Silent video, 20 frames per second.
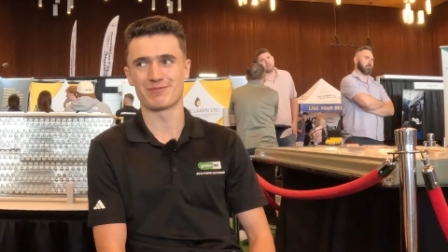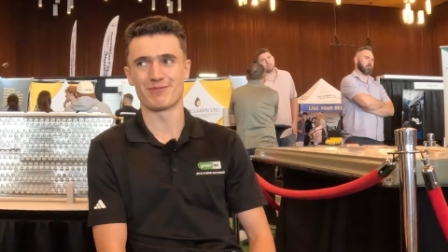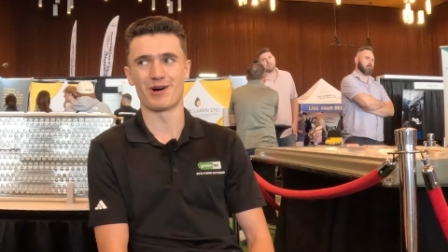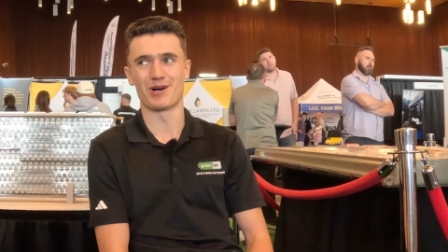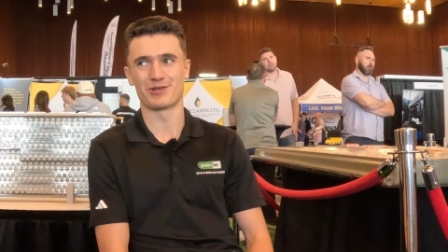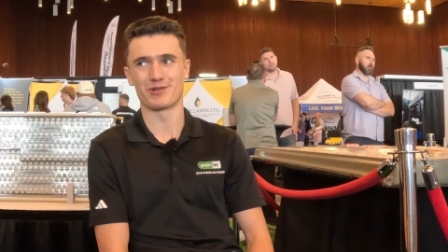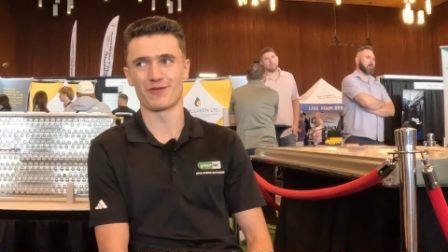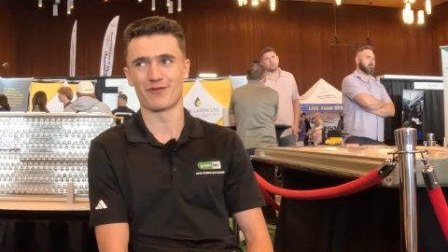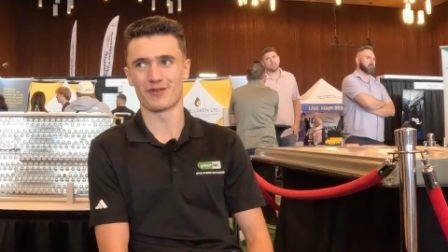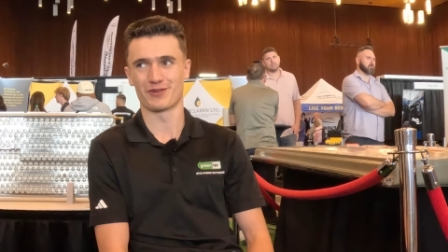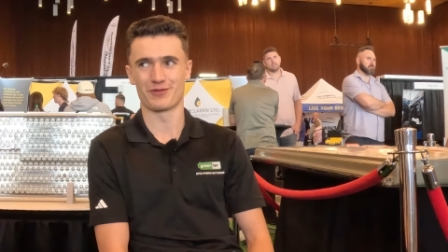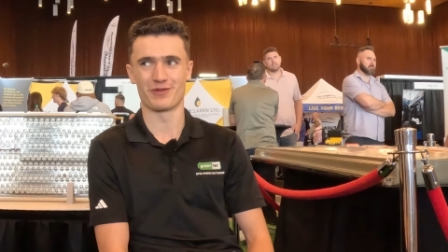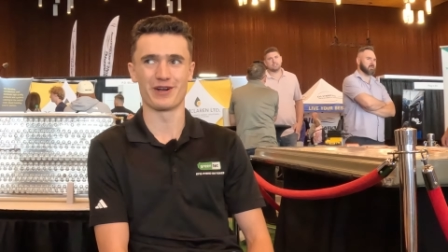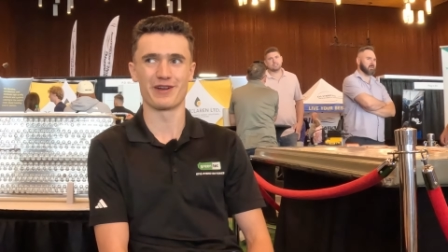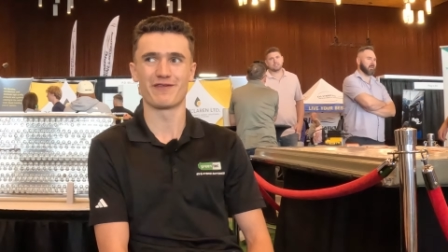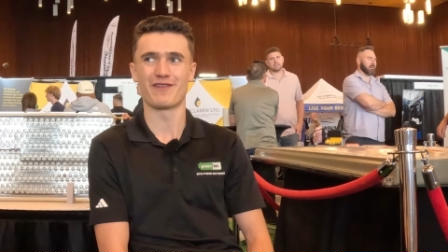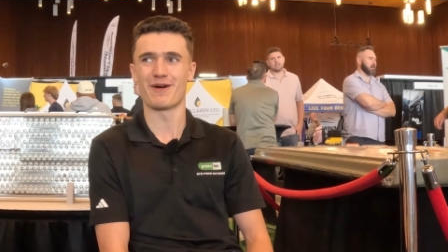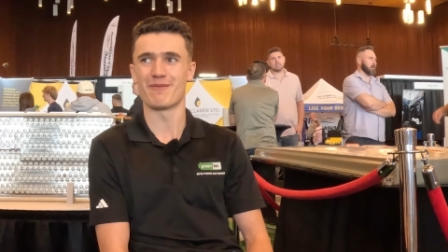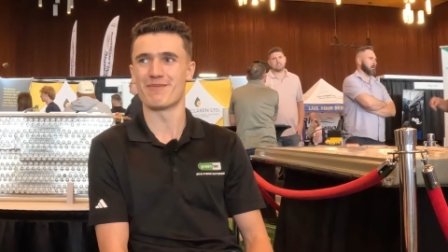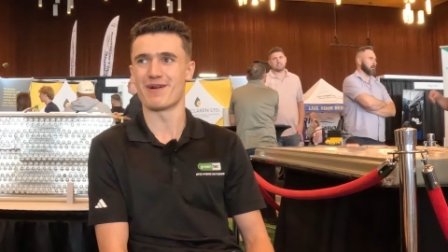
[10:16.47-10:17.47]
module for
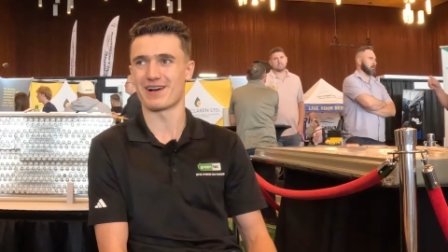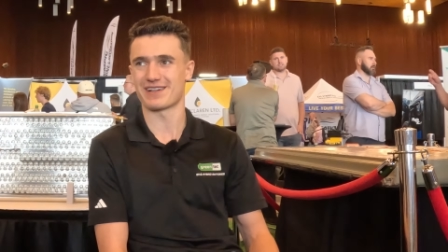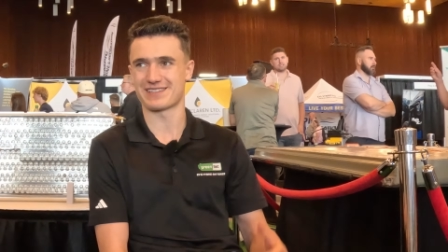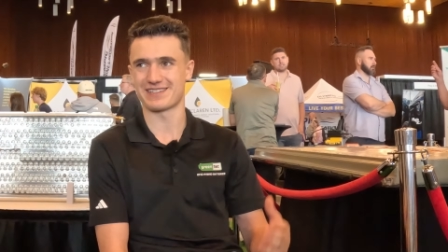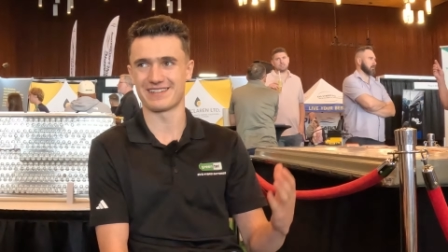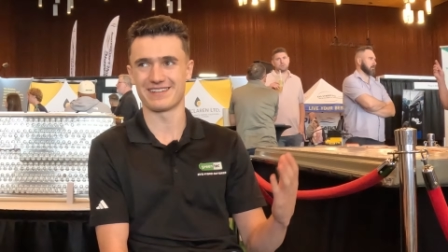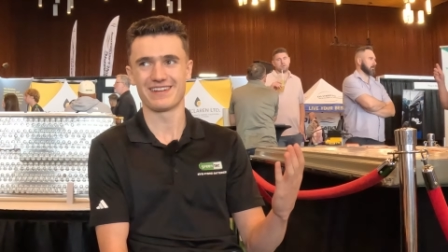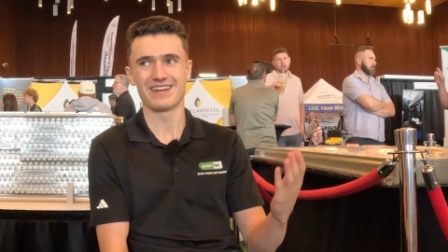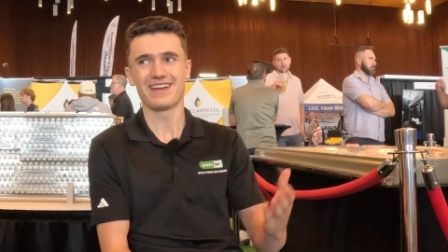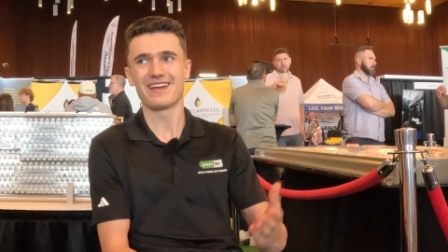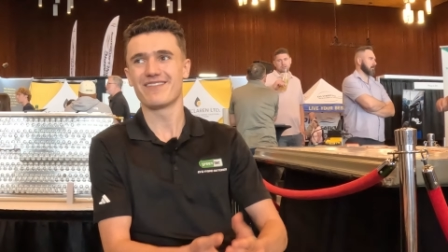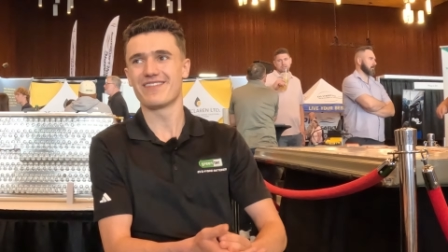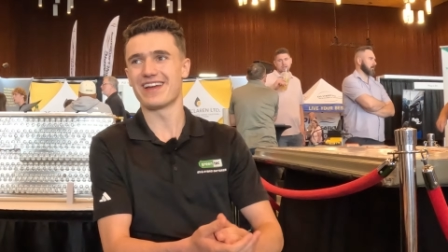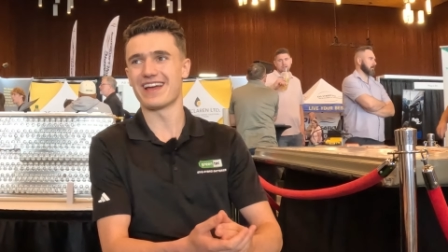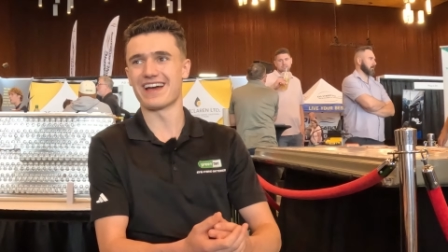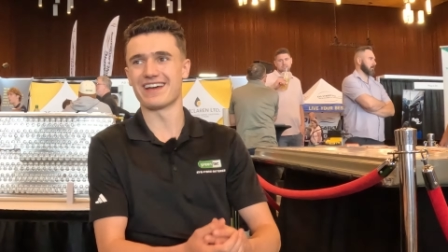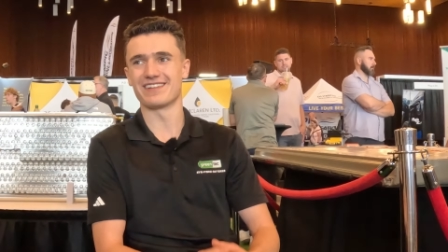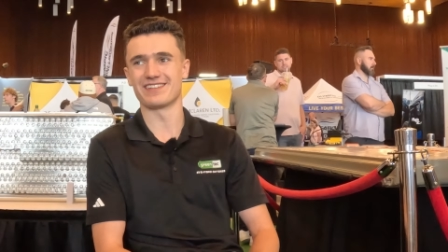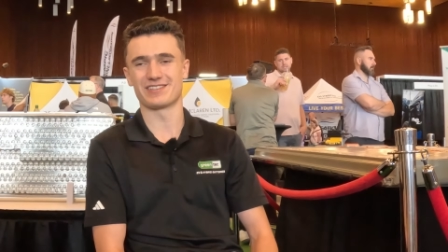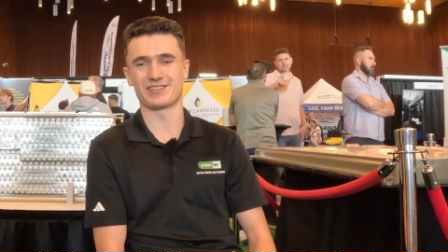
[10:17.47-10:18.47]
25 bucks and be
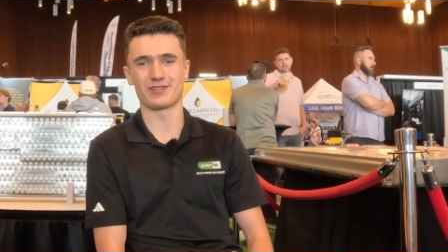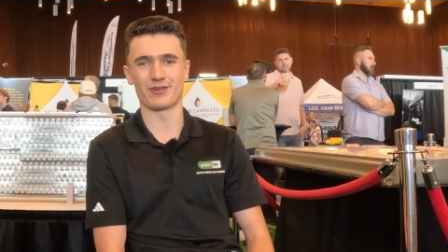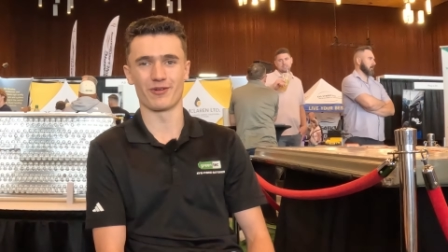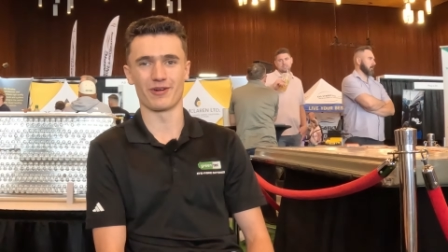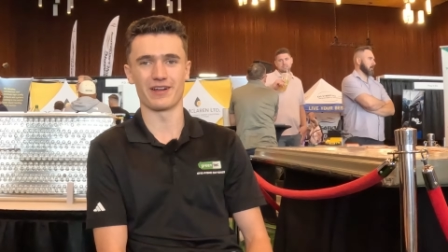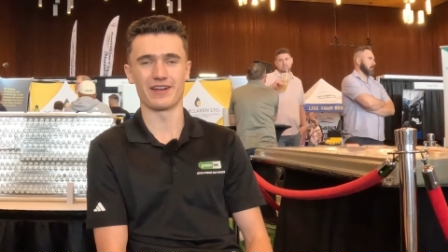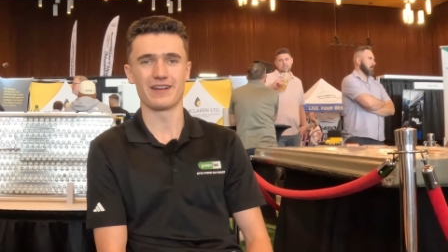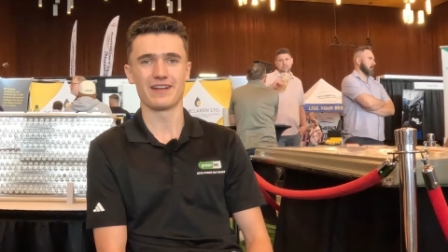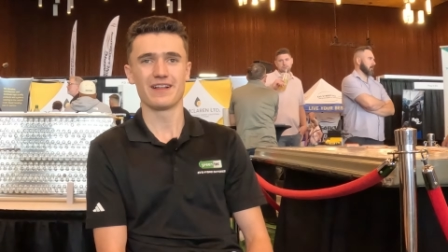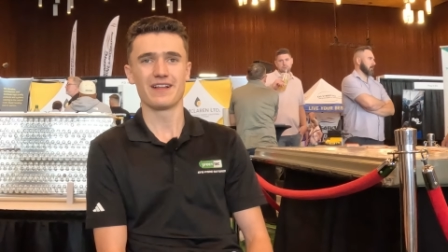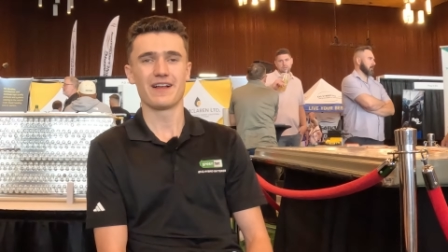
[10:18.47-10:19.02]
end of story.